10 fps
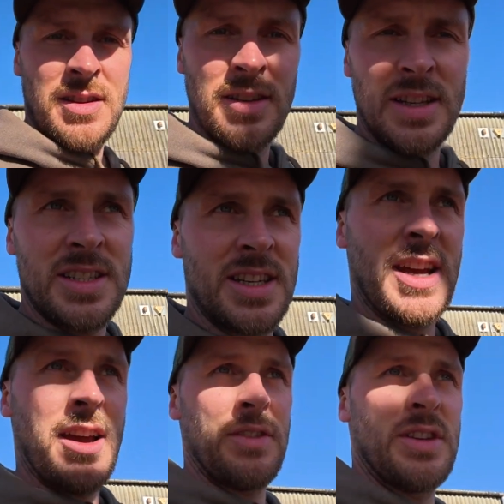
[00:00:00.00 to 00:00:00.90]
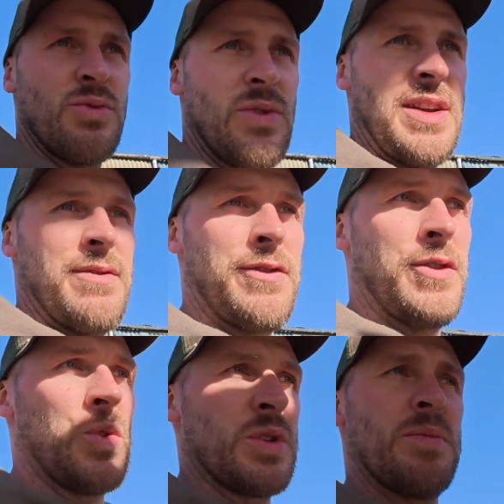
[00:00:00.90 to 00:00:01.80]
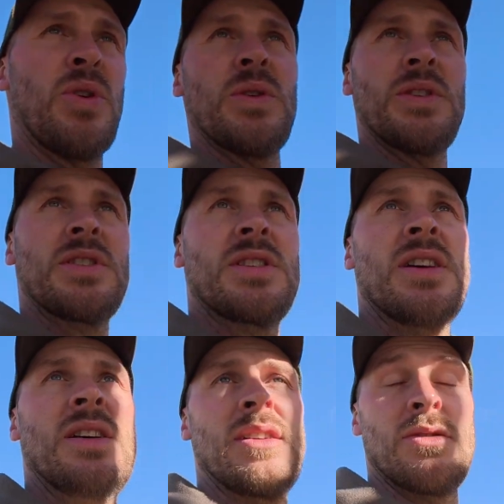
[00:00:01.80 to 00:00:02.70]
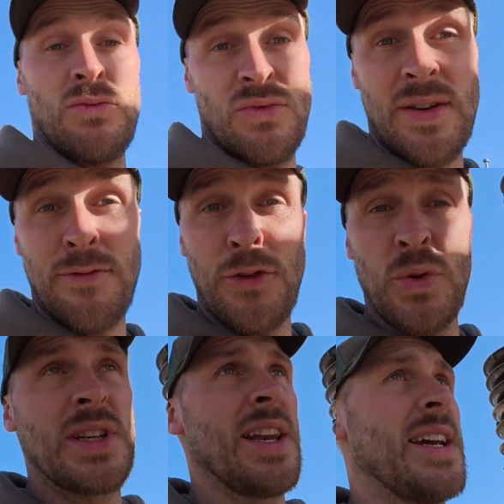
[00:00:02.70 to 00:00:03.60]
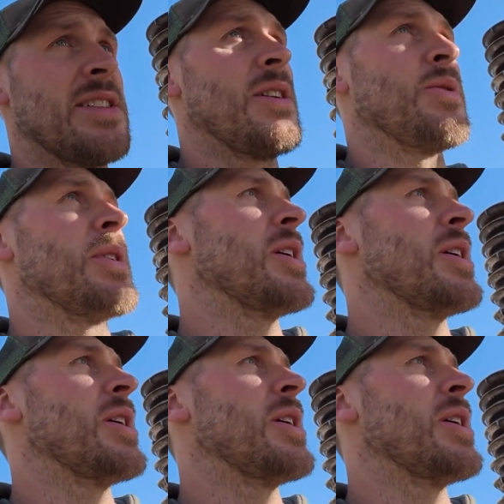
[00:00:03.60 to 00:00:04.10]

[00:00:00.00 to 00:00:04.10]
Let's see how these reinforced points, or reinforced legs hold